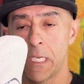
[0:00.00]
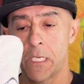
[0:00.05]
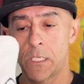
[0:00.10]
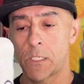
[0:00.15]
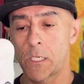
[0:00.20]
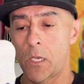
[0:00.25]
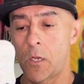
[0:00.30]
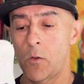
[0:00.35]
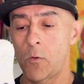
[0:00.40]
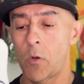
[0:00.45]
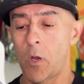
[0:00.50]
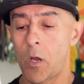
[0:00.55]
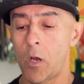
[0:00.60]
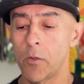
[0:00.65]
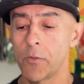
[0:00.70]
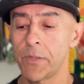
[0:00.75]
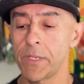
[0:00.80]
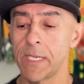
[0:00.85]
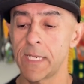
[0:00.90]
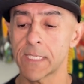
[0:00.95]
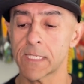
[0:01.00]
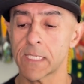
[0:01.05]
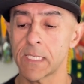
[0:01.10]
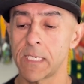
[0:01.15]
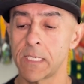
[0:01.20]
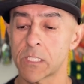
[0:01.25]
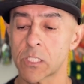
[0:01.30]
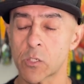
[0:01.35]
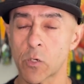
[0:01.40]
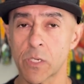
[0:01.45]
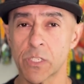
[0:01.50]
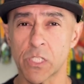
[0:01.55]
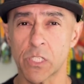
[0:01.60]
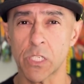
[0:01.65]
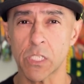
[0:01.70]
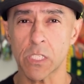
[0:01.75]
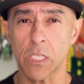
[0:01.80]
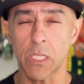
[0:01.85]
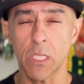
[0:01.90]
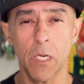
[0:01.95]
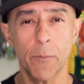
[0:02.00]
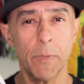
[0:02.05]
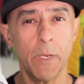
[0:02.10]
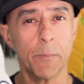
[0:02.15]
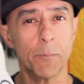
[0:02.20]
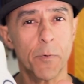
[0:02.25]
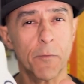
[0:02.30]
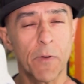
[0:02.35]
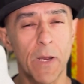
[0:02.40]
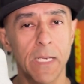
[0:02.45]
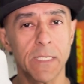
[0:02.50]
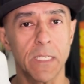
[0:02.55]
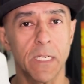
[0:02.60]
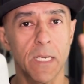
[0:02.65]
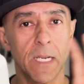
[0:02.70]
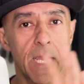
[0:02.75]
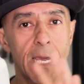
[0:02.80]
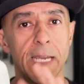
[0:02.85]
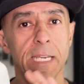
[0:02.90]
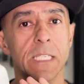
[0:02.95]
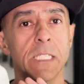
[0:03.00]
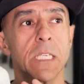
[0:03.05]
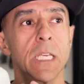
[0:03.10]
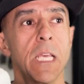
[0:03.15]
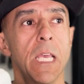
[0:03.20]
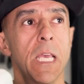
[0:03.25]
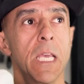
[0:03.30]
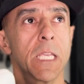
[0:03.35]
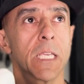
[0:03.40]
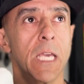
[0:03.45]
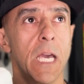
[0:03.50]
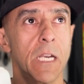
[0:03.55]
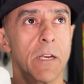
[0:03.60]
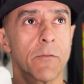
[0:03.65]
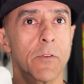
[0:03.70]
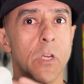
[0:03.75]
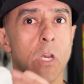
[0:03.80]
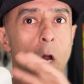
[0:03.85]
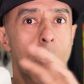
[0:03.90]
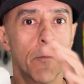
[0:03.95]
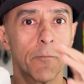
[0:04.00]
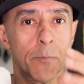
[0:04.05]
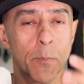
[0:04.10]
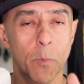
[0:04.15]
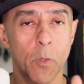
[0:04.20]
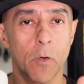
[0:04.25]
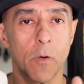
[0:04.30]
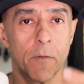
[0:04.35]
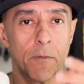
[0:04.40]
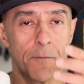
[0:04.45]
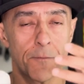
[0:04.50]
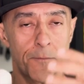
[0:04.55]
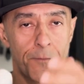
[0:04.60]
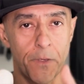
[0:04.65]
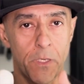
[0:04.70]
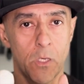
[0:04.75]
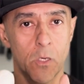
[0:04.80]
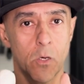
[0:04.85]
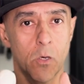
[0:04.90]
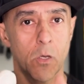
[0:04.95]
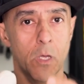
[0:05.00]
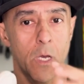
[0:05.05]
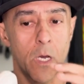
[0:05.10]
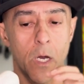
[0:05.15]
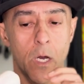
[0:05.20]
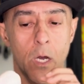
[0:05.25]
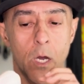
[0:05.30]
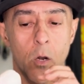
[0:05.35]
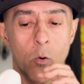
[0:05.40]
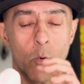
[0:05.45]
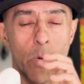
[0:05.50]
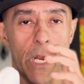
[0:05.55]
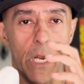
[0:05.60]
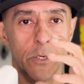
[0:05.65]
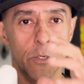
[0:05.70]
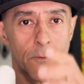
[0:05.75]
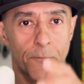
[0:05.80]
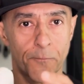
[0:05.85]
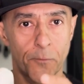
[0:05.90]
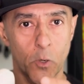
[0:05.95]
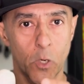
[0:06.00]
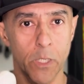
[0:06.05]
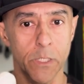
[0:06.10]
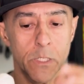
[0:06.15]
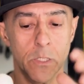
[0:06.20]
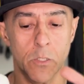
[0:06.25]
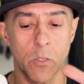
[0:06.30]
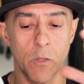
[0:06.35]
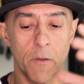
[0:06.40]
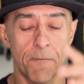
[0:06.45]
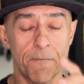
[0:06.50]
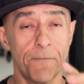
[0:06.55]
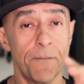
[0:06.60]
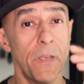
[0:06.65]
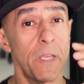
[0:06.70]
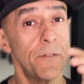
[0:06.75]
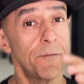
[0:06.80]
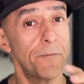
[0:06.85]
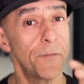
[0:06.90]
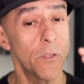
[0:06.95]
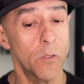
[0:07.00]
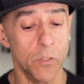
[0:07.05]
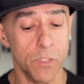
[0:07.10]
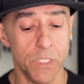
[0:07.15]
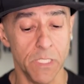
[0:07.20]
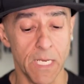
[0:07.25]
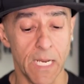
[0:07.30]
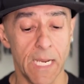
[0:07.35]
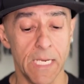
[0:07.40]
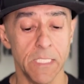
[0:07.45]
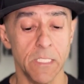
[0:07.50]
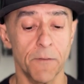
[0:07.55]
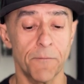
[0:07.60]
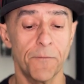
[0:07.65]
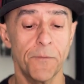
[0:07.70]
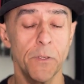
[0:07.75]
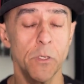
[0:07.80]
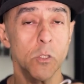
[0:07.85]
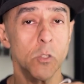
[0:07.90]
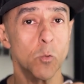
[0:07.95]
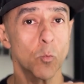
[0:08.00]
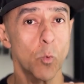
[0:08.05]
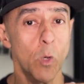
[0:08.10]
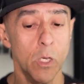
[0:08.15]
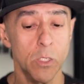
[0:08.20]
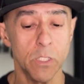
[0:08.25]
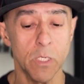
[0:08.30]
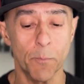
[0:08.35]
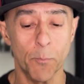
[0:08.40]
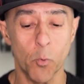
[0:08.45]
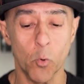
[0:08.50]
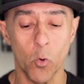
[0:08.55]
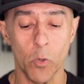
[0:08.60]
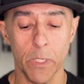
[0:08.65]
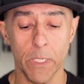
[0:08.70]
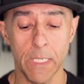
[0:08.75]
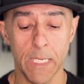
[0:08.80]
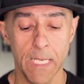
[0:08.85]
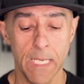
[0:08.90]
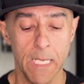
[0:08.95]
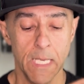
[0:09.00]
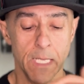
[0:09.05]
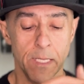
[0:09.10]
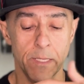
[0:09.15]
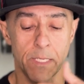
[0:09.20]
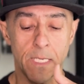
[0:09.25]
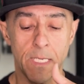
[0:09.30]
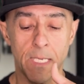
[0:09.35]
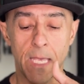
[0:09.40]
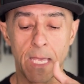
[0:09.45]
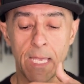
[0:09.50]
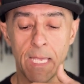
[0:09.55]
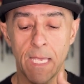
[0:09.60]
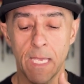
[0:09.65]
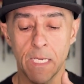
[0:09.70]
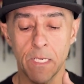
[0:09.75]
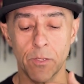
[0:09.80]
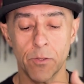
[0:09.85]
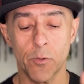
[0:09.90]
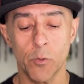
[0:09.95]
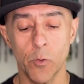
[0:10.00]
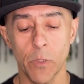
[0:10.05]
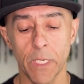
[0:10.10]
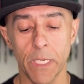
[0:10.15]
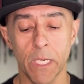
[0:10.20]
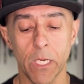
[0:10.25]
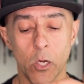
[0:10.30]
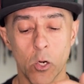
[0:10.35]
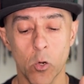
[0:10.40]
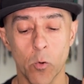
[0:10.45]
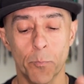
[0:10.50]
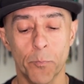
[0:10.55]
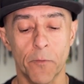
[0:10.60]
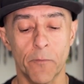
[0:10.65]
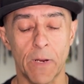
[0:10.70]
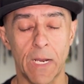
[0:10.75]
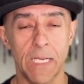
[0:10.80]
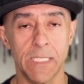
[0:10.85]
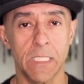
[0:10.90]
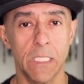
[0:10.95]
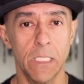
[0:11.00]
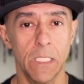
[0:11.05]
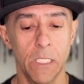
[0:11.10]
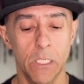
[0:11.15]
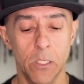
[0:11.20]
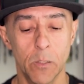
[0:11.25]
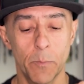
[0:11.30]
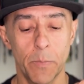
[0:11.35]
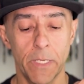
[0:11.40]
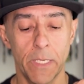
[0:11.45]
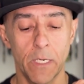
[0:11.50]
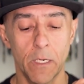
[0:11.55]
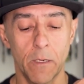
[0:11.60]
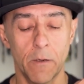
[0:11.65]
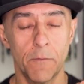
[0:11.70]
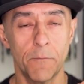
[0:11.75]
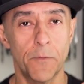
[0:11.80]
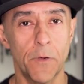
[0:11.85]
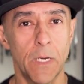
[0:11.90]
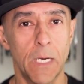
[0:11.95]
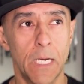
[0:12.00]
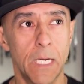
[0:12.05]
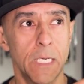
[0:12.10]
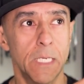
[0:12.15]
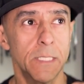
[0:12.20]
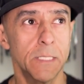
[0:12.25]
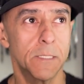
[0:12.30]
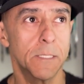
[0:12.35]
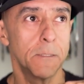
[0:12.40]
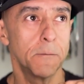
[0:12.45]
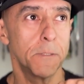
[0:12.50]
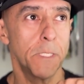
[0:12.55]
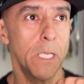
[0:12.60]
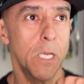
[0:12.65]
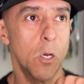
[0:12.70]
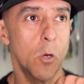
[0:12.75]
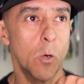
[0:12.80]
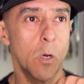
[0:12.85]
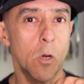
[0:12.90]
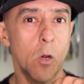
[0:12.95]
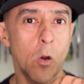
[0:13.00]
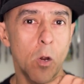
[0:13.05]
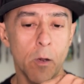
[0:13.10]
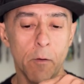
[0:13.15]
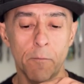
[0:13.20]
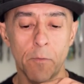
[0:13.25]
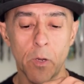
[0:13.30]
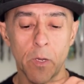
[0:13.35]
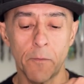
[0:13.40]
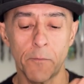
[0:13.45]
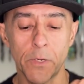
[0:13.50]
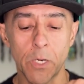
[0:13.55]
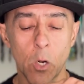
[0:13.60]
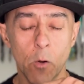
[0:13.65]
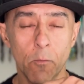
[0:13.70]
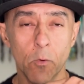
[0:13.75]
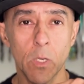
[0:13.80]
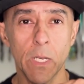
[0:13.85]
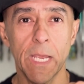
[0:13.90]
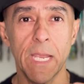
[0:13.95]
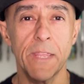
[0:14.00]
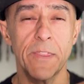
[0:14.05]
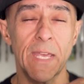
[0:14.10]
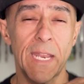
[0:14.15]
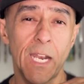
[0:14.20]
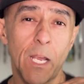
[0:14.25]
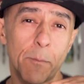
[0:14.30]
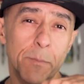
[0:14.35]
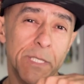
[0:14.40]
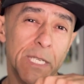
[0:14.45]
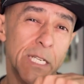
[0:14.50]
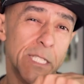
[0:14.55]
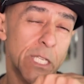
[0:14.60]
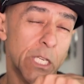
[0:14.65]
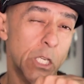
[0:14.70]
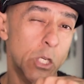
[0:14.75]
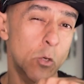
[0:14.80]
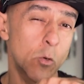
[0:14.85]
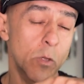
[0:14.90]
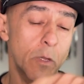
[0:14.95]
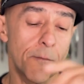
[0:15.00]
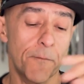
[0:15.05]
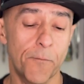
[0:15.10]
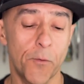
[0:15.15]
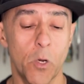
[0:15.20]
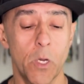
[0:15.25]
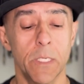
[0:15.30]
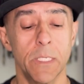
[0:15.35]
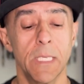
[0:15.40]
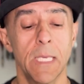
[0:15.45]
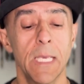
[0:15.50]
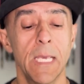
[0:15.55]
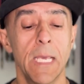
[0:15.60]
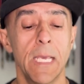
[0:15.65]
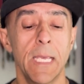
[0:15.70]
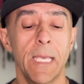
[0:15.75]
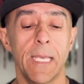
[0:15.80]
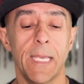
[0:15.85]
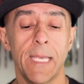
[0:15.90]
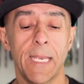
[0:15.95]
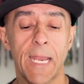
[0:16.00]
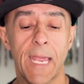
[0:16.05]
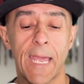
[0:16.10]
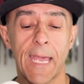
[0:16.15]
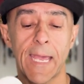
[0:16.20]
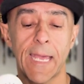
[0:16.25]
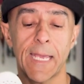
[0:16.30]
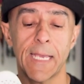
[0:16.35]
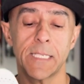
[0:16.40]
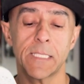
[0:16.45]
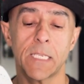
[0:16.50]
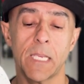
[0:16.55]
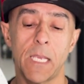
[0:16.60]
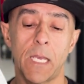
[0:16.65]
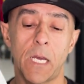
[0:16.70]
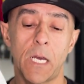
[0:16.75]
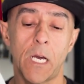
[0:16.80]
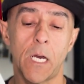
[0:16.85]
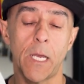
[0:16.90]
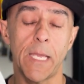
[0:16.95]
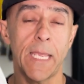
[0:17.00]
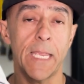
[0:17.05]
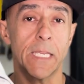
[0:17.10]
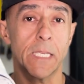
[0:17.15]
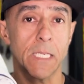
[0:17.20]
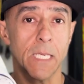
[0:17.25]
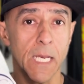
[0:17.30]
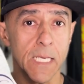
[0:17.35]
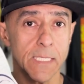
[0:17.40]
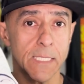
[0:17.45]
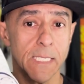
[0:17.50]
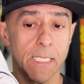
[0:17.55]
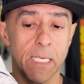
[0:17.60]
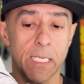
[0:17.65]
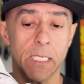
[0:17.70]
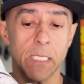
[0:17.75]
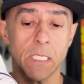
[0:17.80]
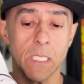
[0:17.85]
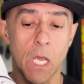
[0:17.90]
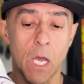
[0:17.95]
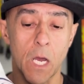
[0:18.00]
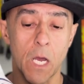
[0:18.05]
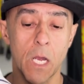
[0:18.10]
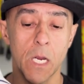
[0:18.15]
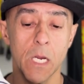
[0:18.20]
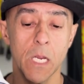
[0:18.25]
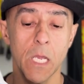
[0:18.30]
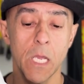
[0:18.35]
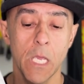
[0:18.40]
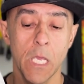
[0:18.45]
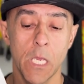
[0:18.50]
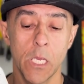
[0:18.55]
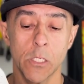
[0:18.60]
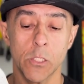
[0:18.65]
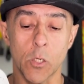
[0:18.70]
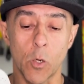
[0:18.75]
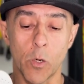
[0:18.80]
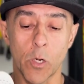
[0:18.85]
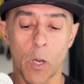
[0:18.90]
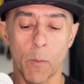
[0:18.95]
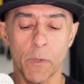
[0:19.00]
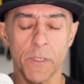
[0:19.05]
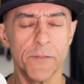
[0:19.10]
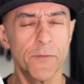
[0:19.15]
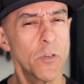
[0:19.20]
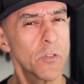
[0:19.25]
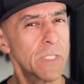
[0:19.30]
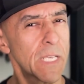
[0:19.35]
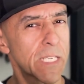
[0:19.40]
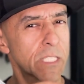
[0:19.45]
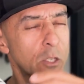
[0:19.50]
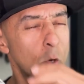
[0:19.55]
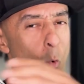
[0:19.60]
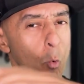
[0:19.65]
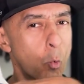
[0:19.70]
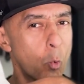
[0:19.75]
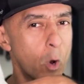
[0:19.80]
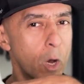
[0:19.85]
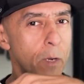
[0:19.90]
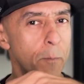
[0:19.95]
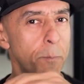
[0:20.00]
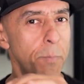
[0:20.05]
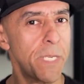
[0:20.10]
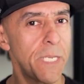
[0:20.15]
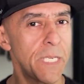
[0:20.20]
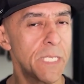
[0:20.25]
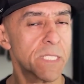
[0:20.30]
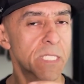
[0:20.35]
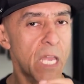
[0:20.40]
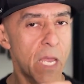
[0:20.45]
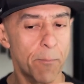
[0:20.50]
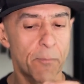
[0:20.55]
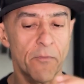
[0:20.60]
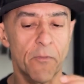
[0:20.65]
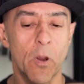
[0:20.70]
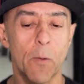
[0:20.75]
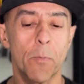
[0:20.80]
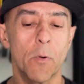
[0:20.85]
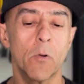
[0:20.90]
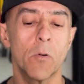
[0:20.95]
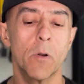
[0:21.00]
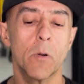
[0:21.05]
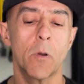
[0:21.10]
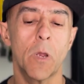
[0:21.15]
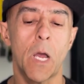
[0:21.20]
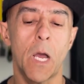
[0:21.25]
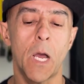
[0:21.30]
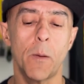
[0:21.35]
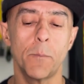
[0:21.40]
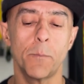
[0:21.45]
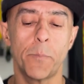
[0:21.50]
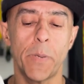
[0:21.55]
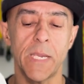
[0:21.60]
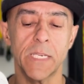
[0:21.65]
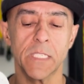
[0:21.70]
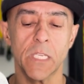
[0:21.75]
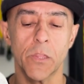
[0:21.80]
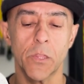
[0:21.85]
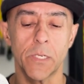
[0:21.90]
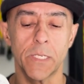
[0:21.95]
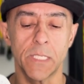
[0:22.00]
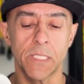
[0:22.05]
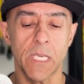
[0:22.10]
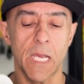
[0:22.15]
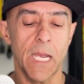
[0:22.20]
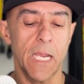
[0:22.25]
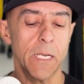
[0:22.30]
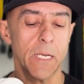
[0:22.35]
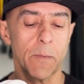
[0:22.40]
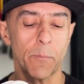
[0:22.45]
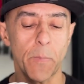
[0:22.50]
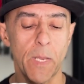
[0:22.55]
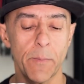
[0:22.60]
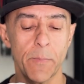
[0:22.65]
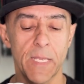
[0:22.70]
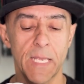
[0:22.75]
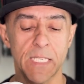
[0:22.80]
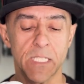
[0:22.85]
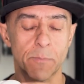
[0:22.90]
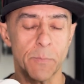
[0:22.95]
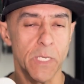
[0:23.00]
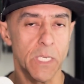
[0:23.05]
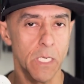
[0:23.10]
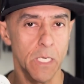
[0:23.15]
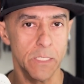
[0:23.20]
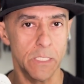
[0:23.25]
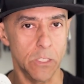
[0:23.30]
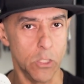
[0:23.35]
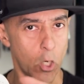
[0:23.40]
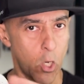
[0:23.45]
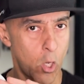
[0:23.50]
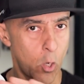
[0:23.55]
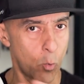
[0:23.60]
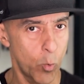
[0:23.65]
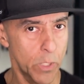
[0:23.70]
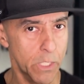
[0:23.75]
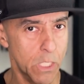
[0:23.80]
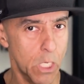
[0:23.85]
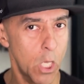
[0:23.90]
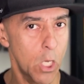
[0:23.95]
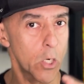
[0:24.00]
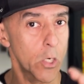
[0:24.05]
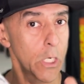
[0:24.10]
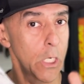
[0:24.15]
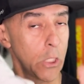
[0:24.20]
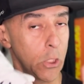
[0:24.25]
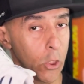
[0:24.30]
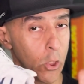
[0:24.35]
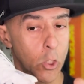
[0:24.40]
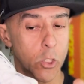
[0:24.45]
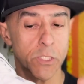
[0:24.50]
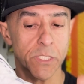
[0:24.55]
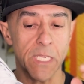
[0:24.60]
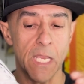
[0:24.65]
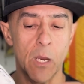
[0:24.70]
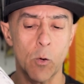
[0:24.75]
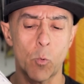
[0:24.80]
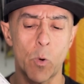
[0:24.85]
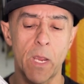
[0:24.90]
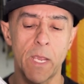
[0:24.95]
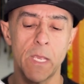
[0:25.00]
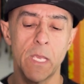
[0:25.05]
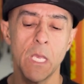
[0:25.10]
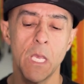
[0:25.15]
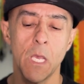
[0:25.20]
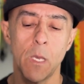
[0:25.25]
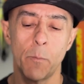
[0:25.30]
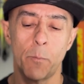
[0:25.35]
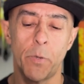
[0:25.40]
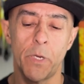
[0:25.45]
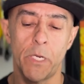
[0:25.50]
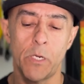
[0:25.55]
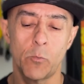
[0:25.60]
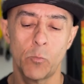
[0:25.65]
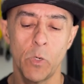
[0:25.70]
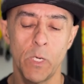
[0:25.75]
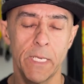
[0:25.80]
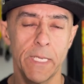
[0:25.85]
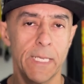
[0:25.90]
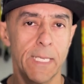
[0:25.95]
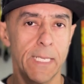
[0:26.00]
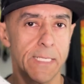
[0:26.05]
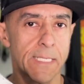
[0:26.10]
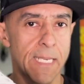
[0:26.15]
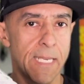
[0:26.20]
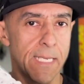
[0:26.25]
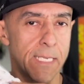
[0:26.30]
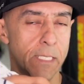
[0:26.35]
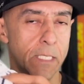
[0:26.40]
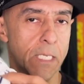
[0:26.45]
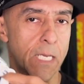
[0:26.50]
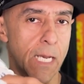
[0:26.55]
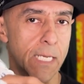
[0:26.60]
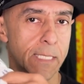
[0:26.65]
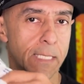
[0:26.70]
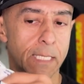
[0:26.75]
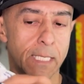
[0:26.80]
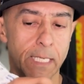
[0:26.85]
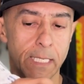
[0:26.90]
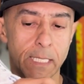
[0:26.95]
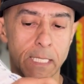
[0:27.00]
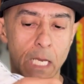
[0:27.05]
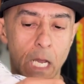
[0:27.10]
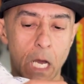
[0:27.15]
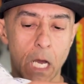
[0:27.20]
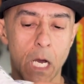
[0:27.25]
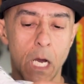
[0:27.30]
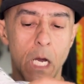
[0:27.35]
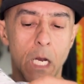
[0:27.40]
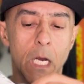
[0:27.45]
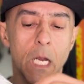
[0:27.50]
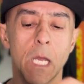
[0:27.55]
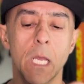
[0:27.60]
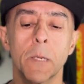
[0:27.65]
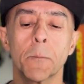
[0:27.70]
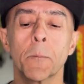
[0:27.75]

So all this, it stretches just a little bit, provides a nice kind of comfortable feel around your foot. So the fit feels nice. It feels well supported. The end through here provides a little bit of, of an overlay that helps kind of secure the foot. It has a gusseted tongue. So it almost feels like it's a one-piece type of upper based on the design. And maybe that's because it's all one color. It looks that way, but it really is a gusseted tongue.